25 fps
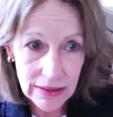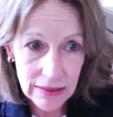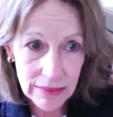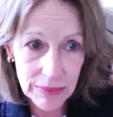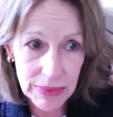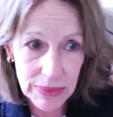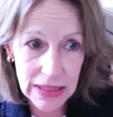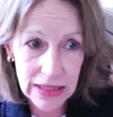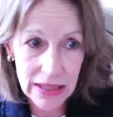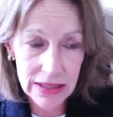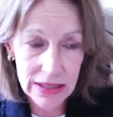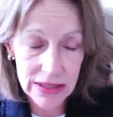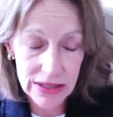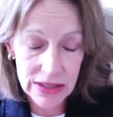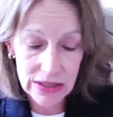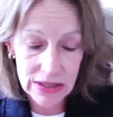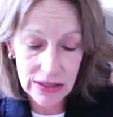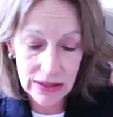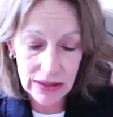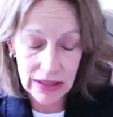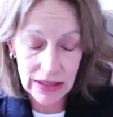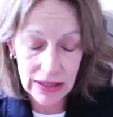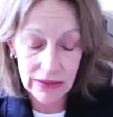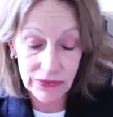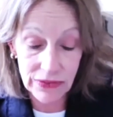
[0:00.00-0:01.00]
Because
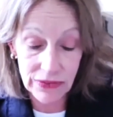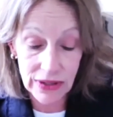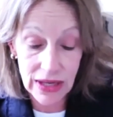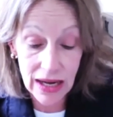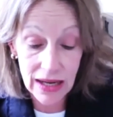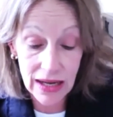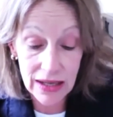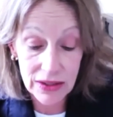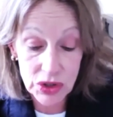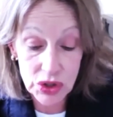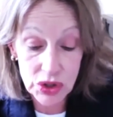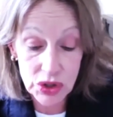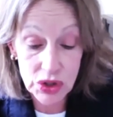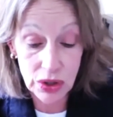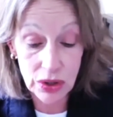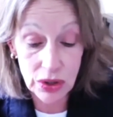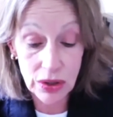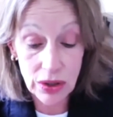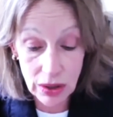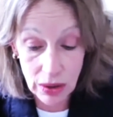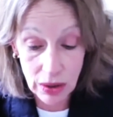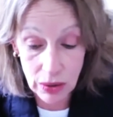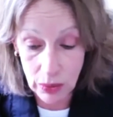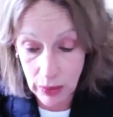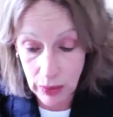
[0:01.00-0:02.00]
if God
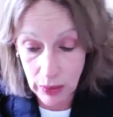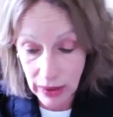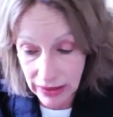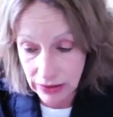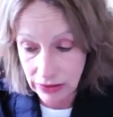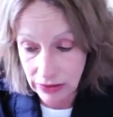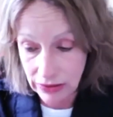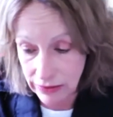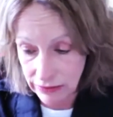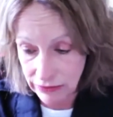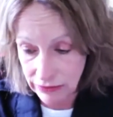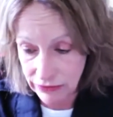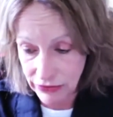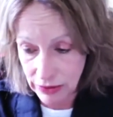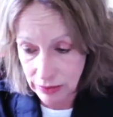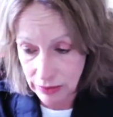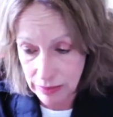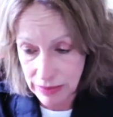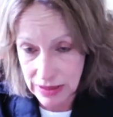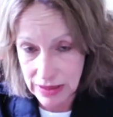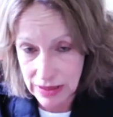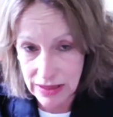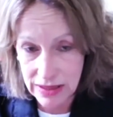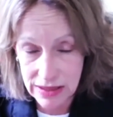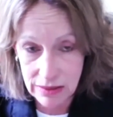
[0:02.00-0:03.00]
took away your
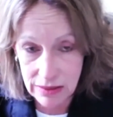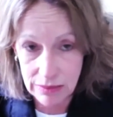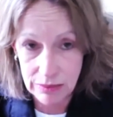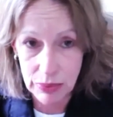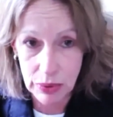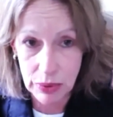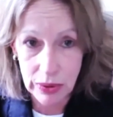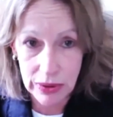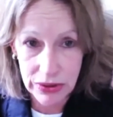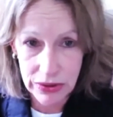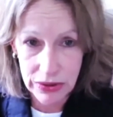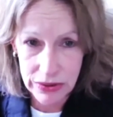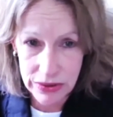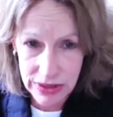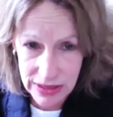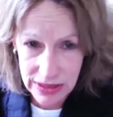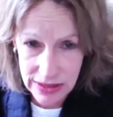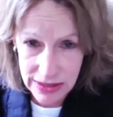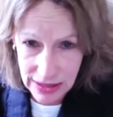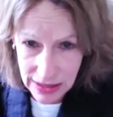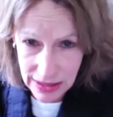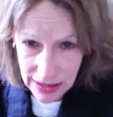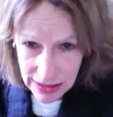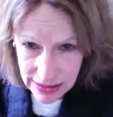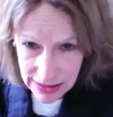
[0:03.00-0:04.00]
infirmities and bore your
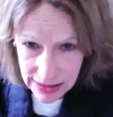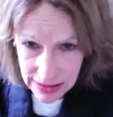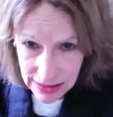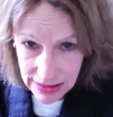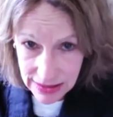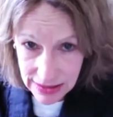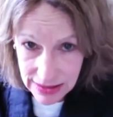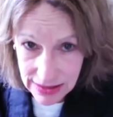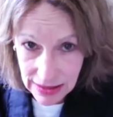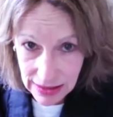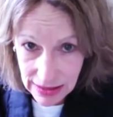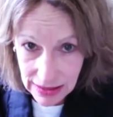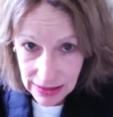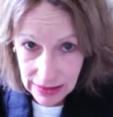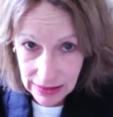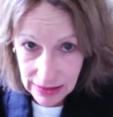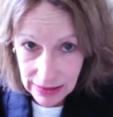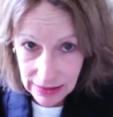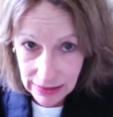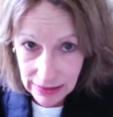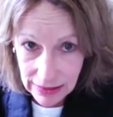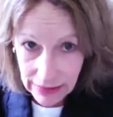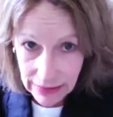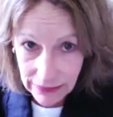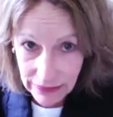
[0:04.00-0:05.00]
diseases,
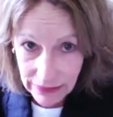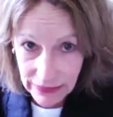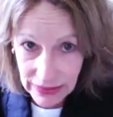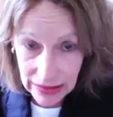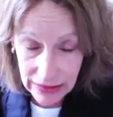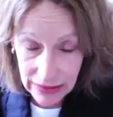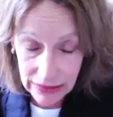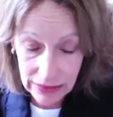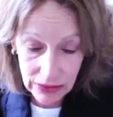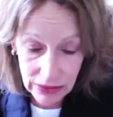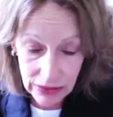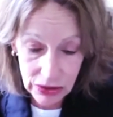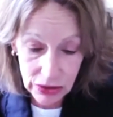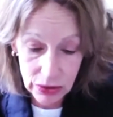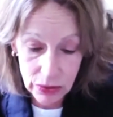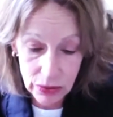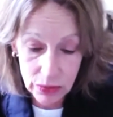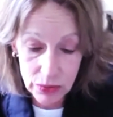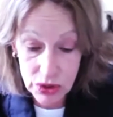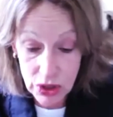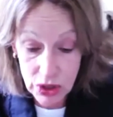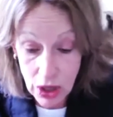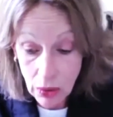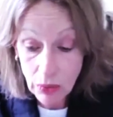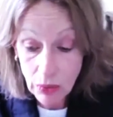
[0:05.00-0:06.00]
then you
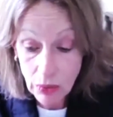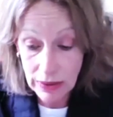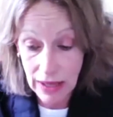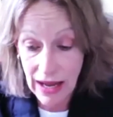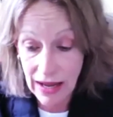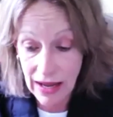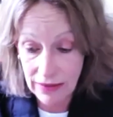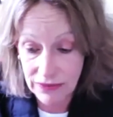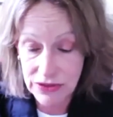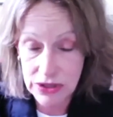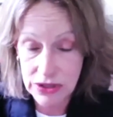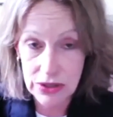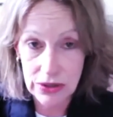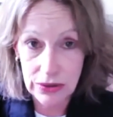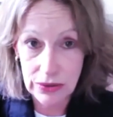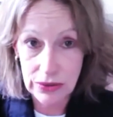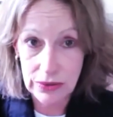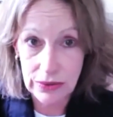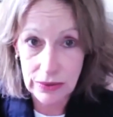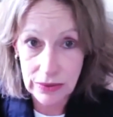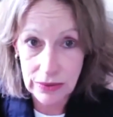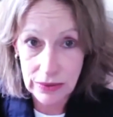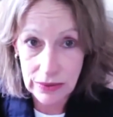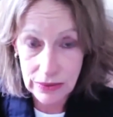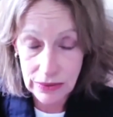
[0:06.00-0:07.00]
don't have to
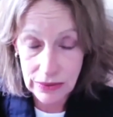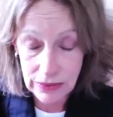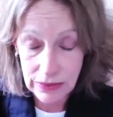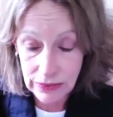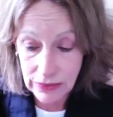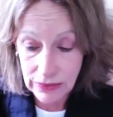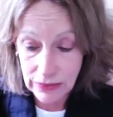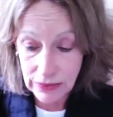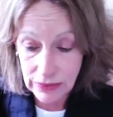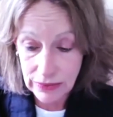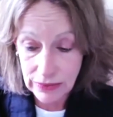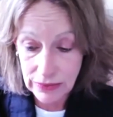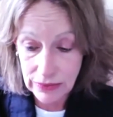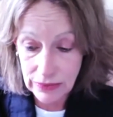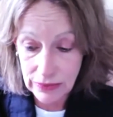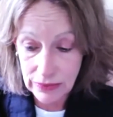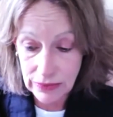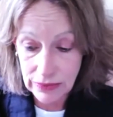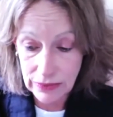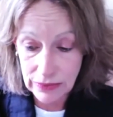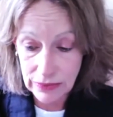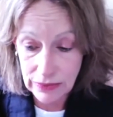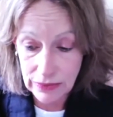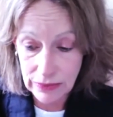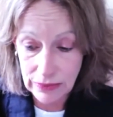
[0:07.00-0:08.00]

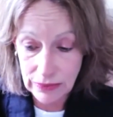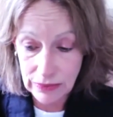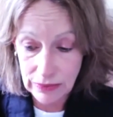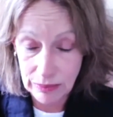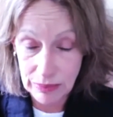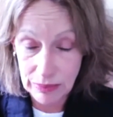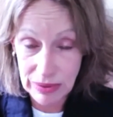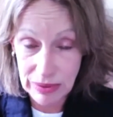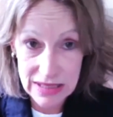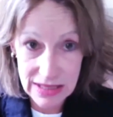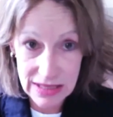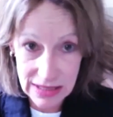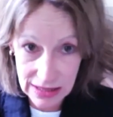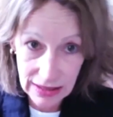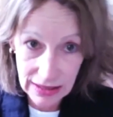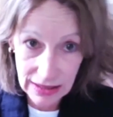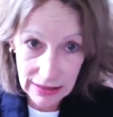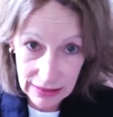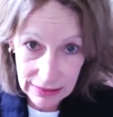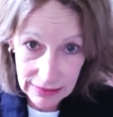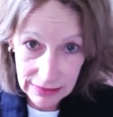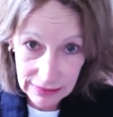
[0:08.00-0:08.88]
be sick.